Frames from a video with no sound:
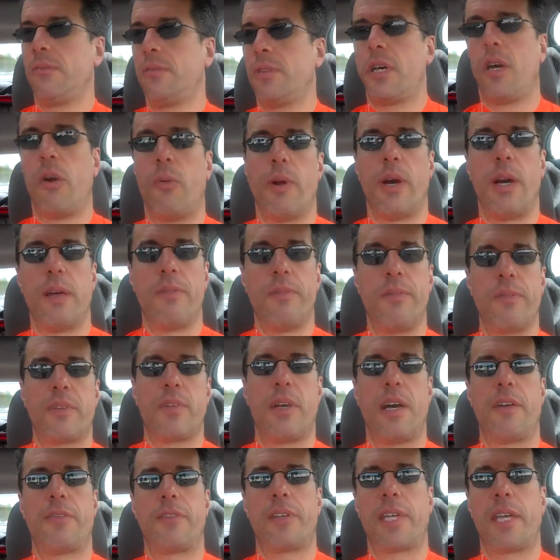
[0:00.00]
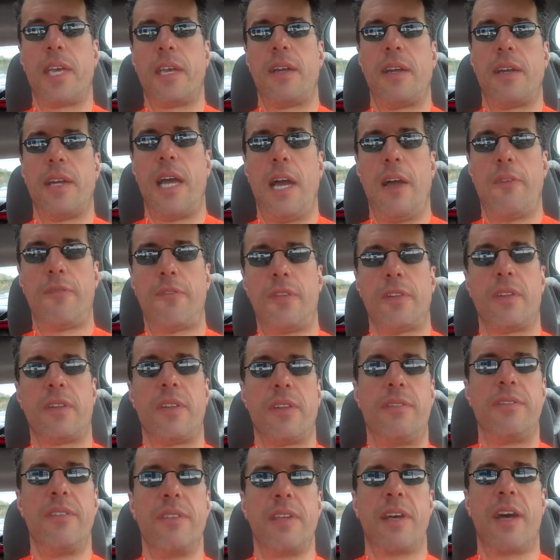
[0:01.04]
oh well, they'll have to get it after the
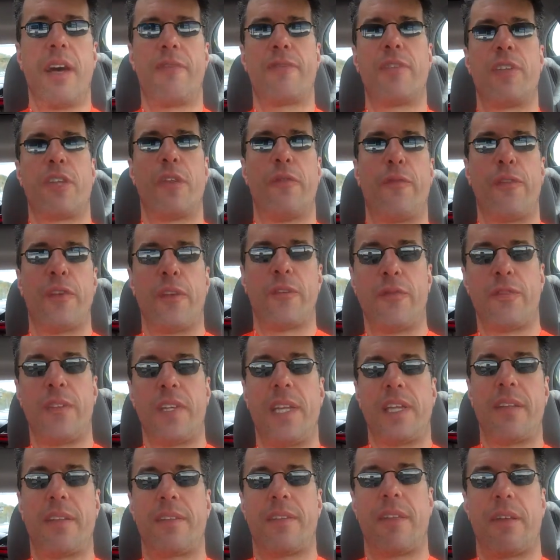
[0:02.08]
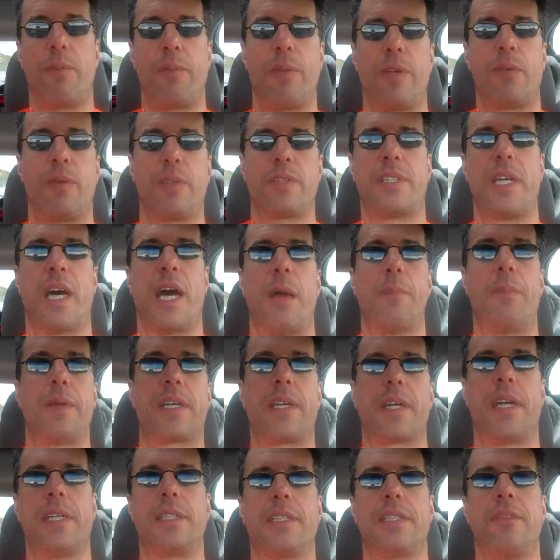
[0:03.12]
15th. Nobody will die
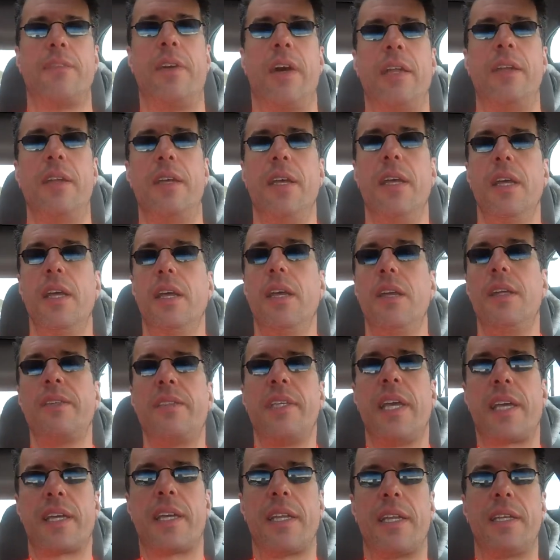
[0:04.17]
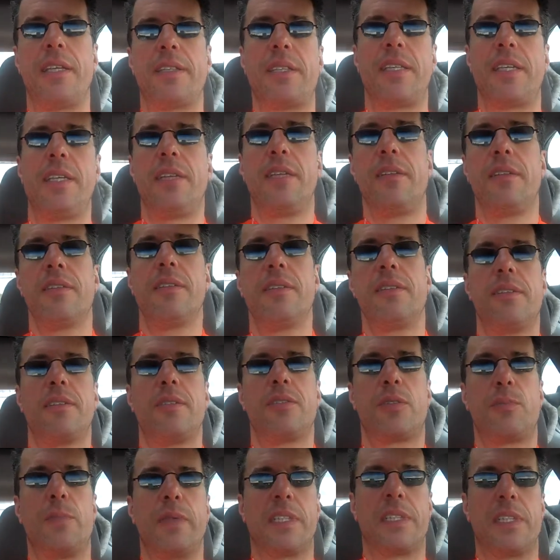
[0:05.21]
because of it. Take it easy.
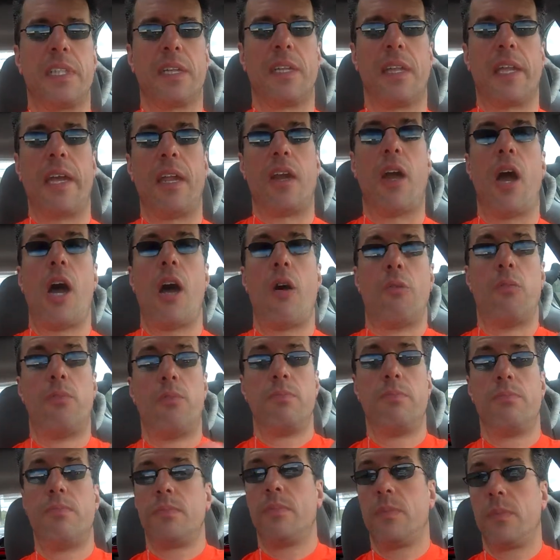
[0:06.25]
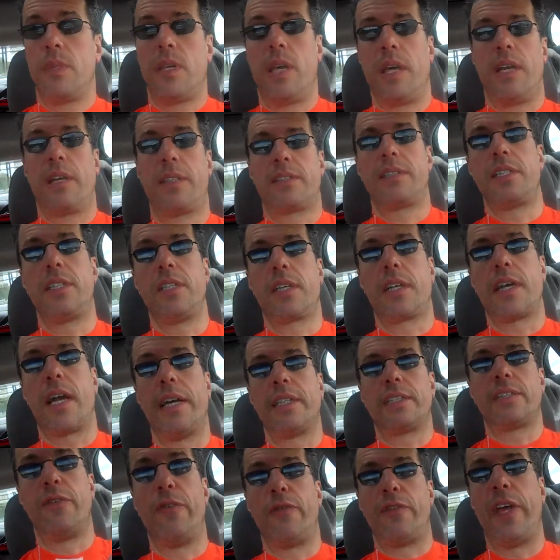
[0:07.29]
Speak to you later. Oh, and I'll see you
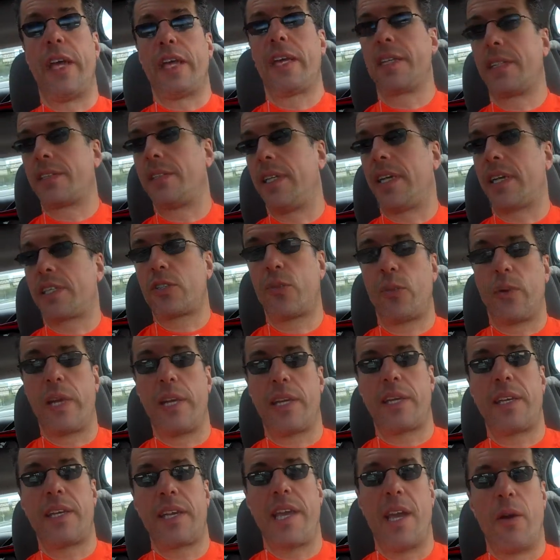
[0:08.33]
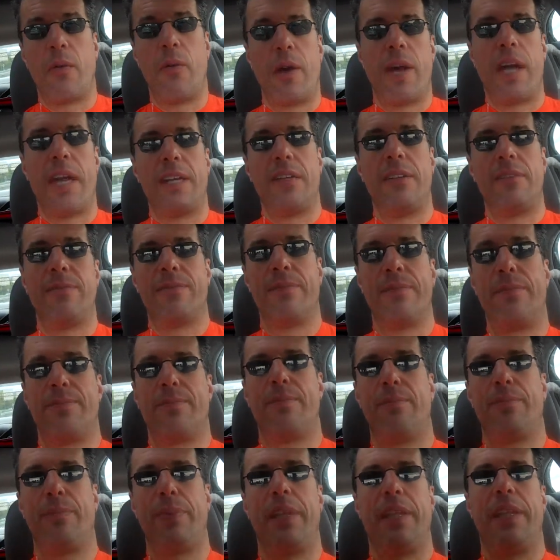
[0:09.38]
guys in Vegas next week. Can't wait.
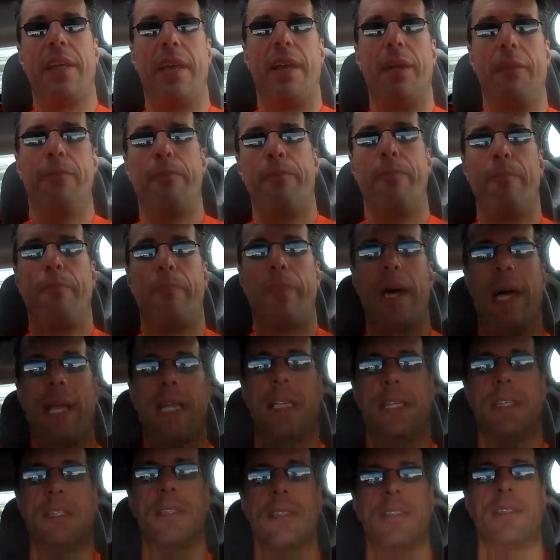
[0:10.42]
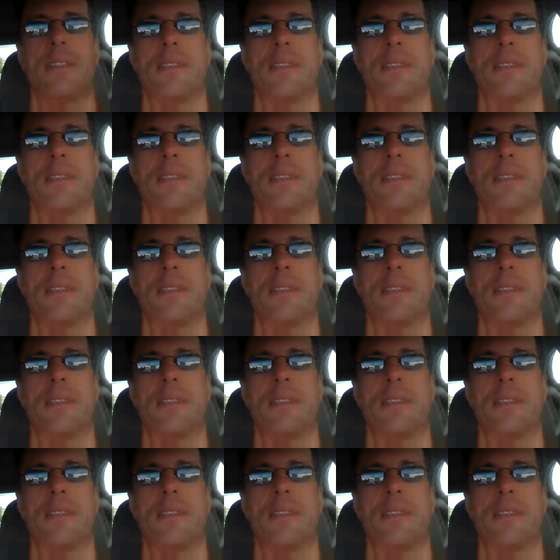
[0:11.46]
Be there. Bye.